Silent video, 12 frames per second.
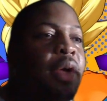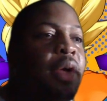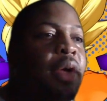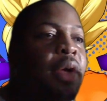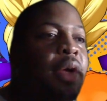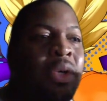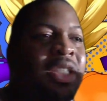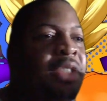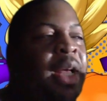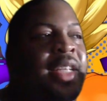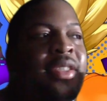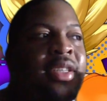who which is
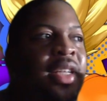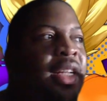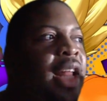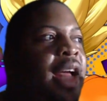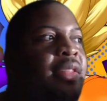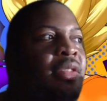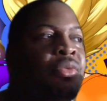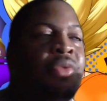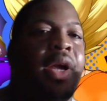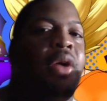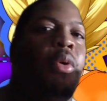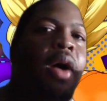basically like the
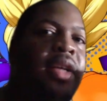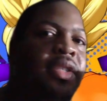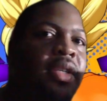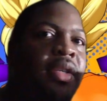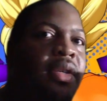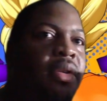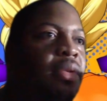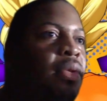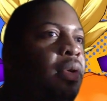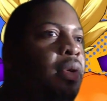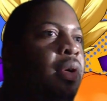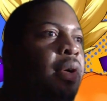Rayquaza,
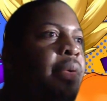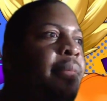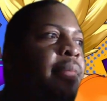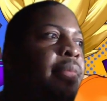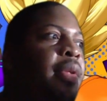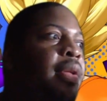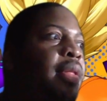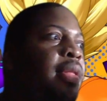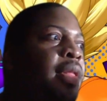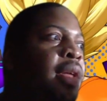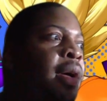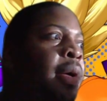or
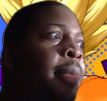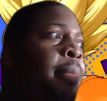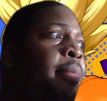the